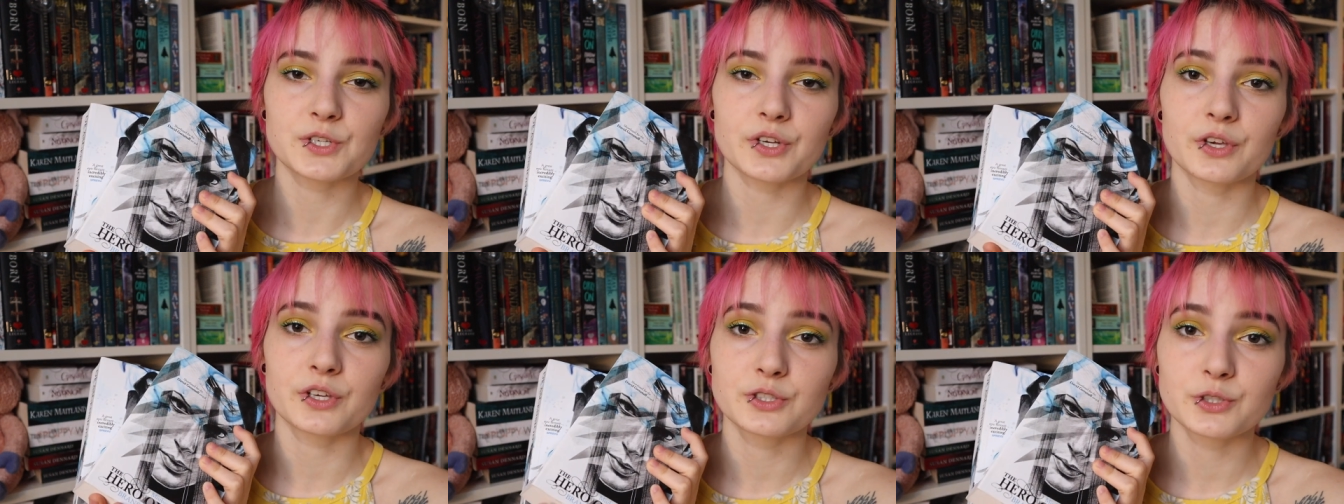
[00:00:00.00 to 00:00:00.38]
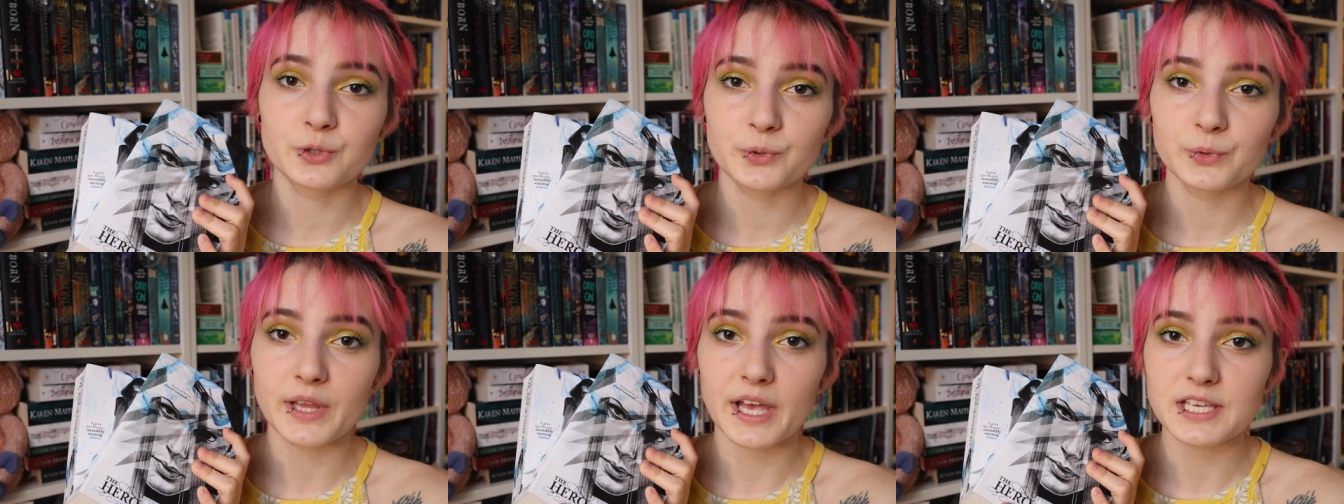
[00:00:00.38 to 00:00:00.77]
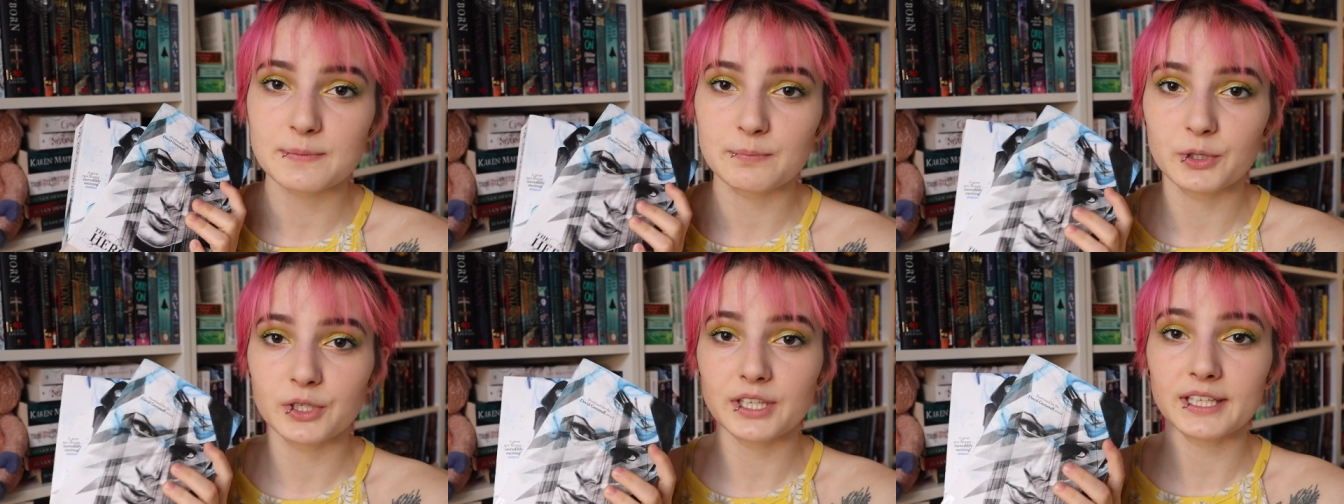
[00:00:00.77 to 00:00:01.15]
which are the two
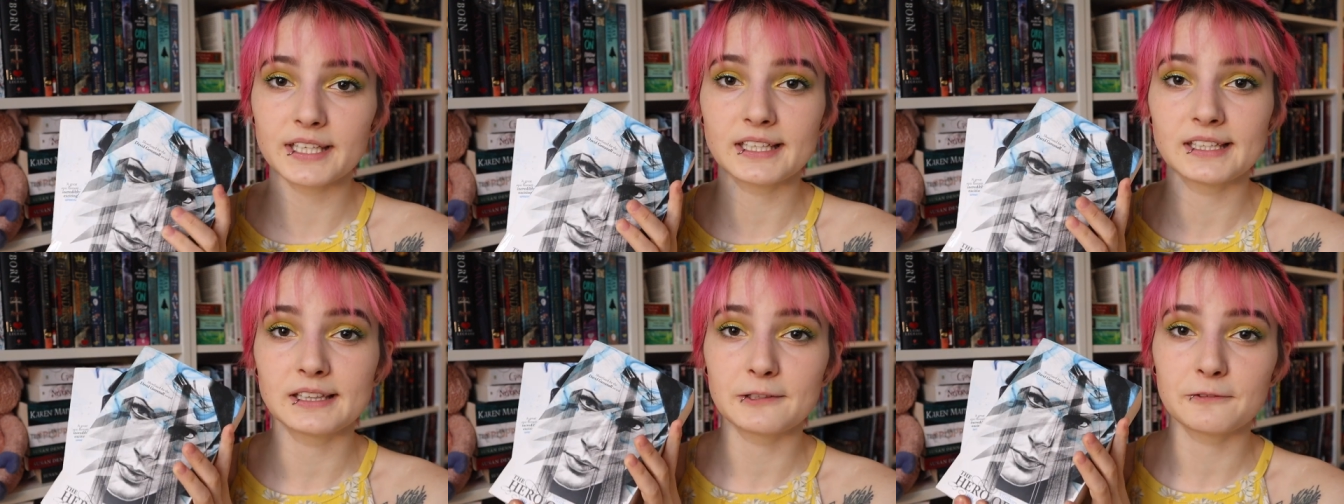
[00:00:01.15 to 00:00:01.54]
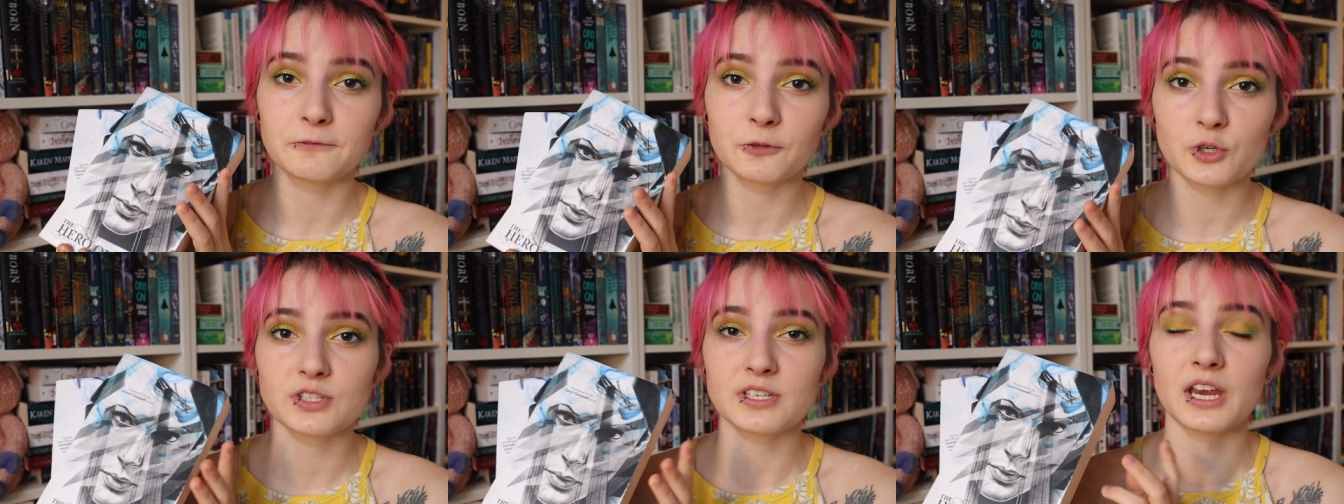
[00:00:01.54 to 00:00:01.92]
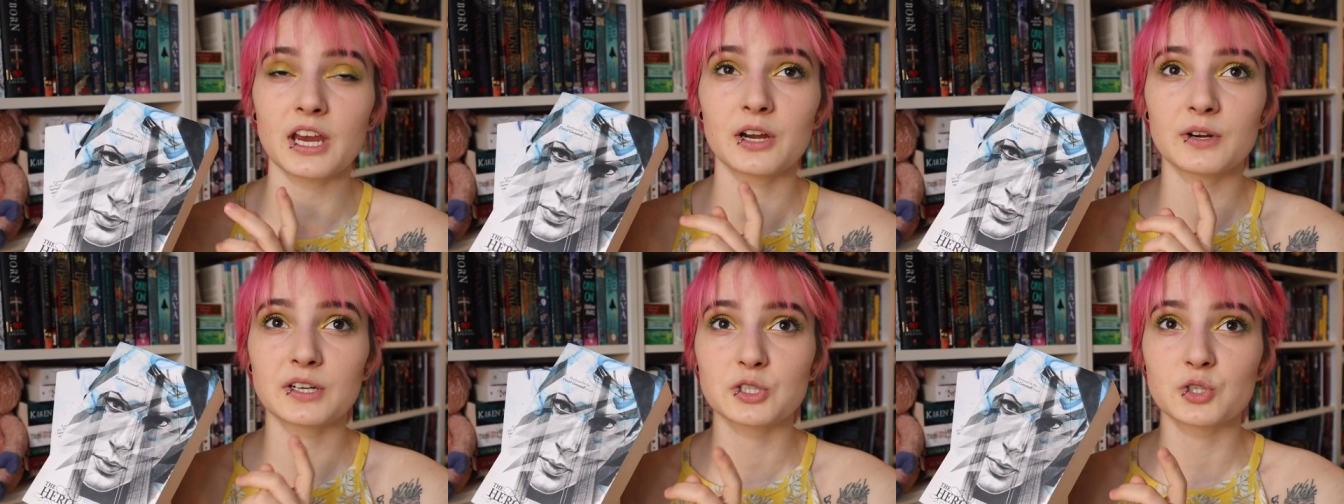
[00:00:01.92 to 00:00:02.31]
last book in the First
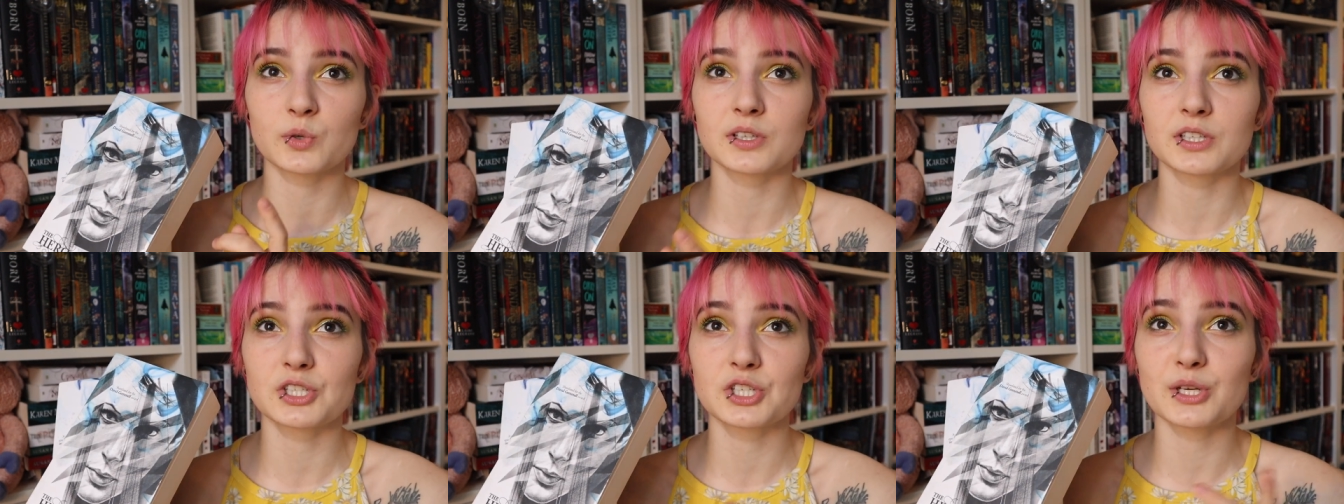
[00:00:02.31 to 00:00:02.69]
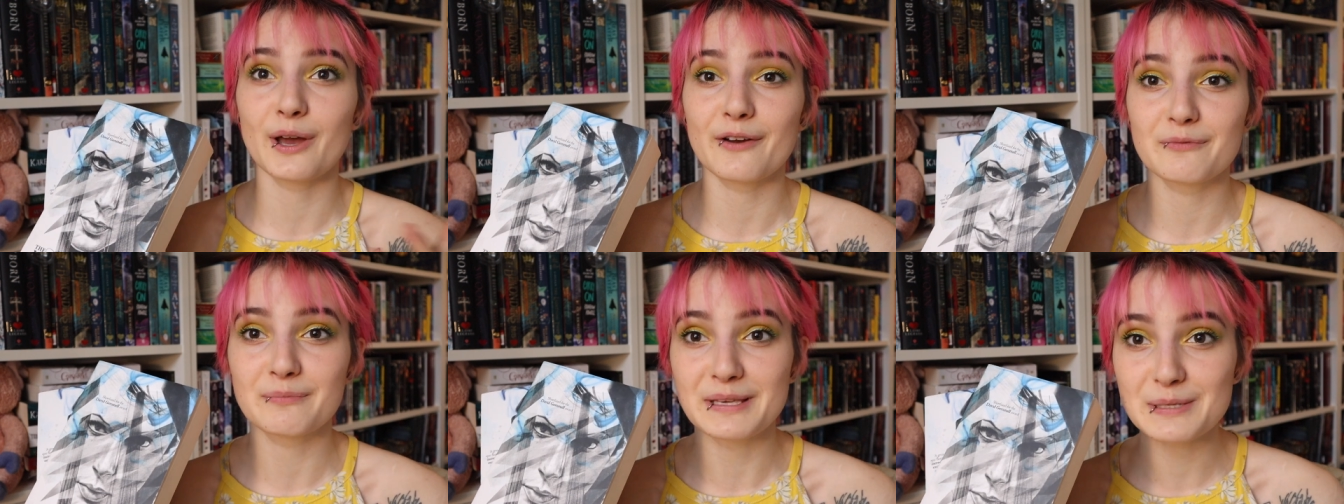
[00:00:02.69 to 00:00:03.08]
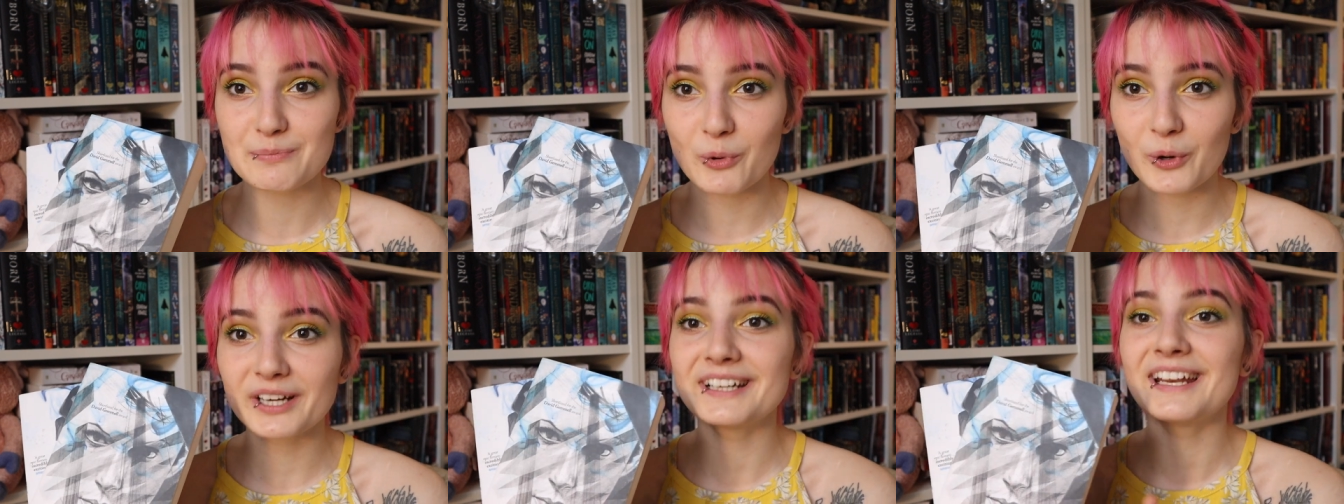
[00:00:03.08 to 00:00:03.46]
Era trilogy of
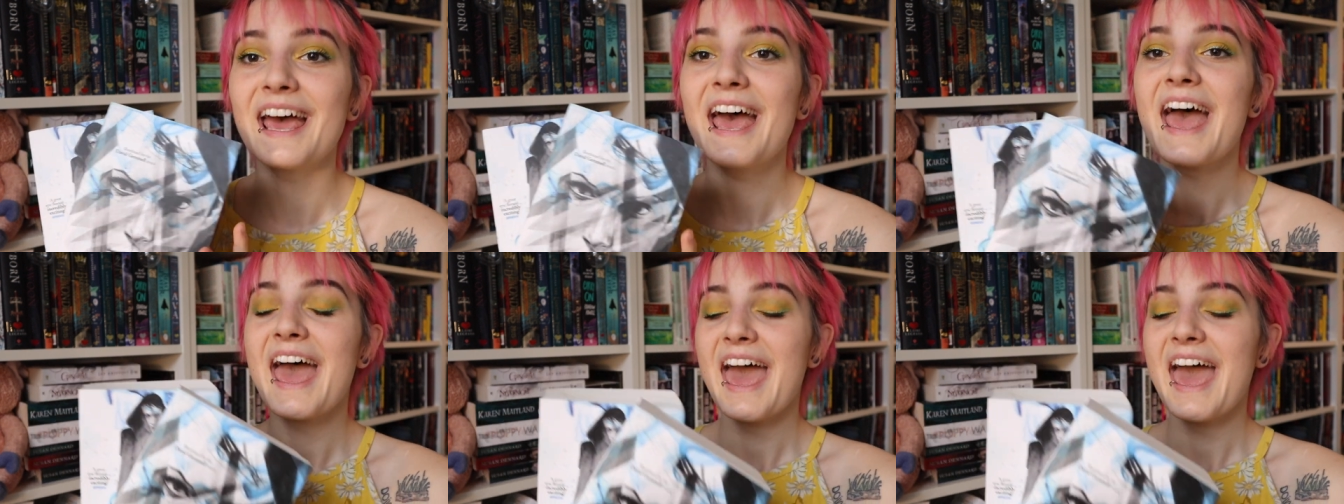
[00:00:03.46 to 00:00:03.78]
Mistborn.